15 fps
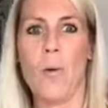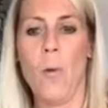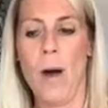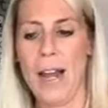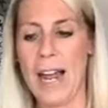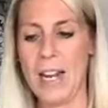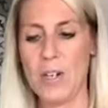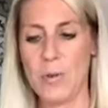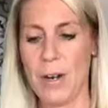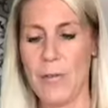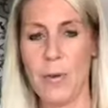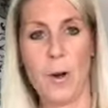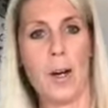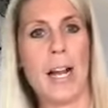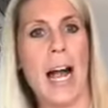One entry
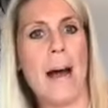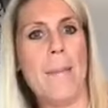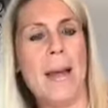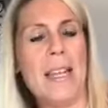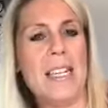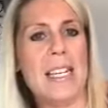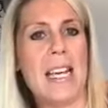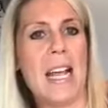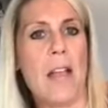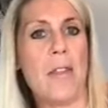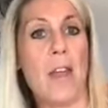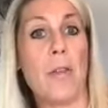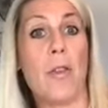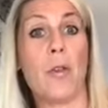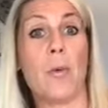for commenting, and
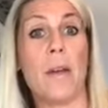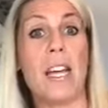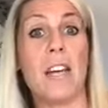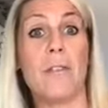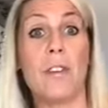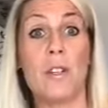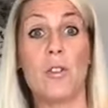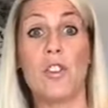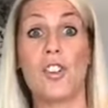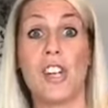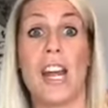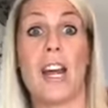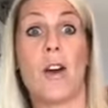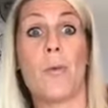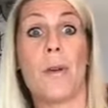then 3 if you
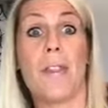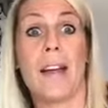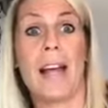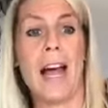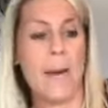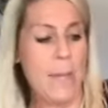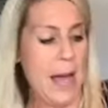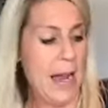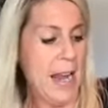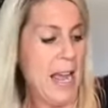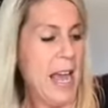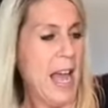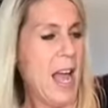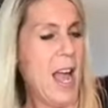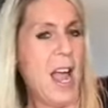share with a comment.
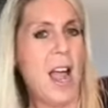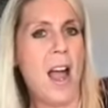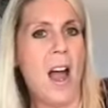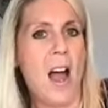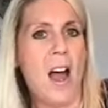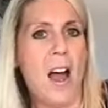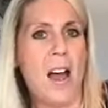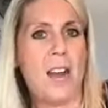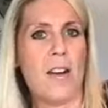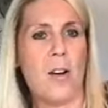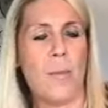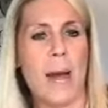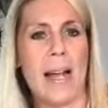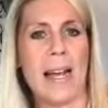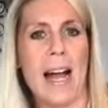And, oh
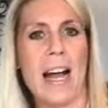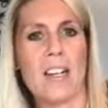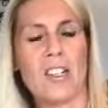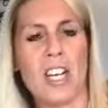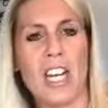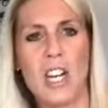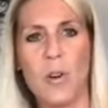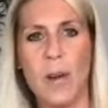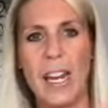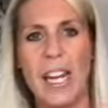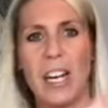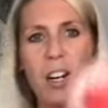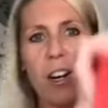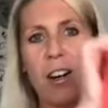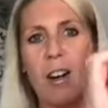my gosh, can you
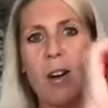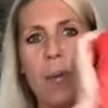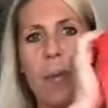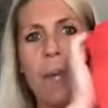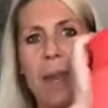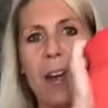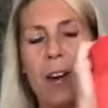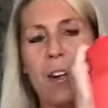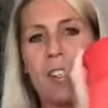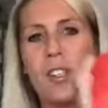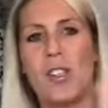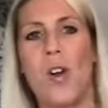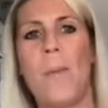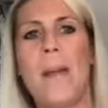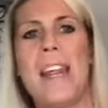hear? There are
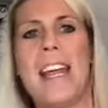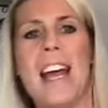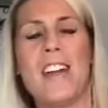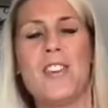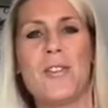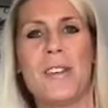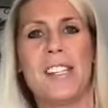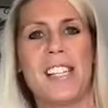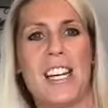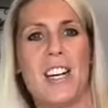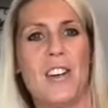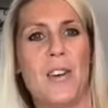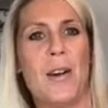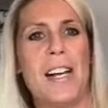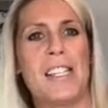so many entries in
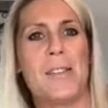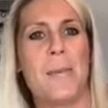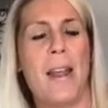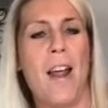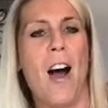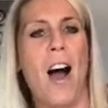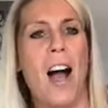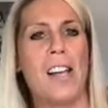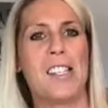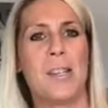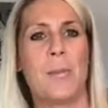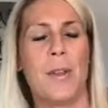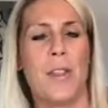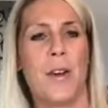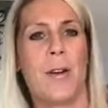here. You guys have been
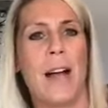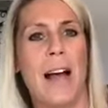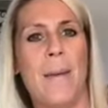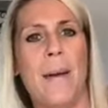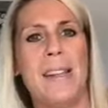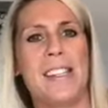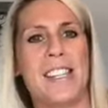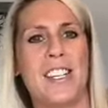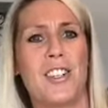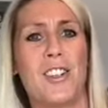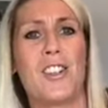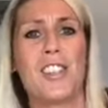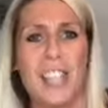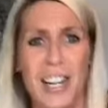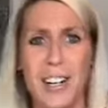awesome with your comments and your
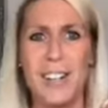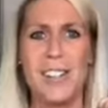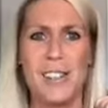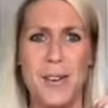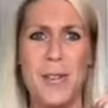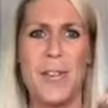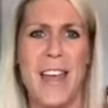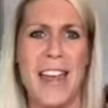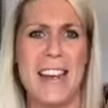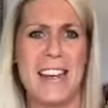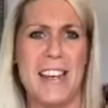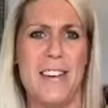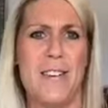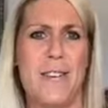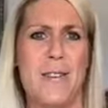shares, so
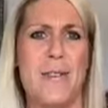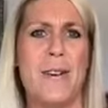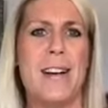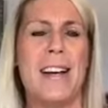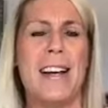thank you.